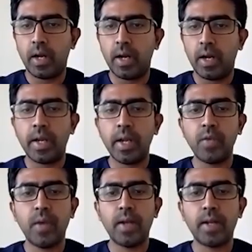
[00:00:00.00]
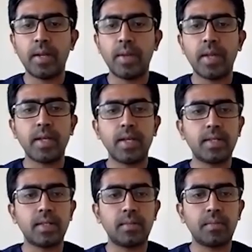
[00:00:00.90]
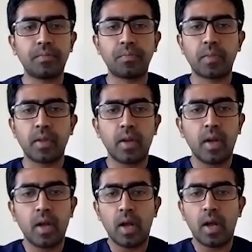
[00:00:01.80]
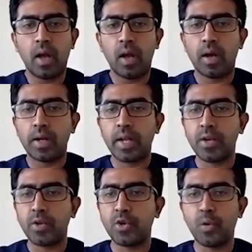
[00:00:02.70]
T2 weighted images tend to show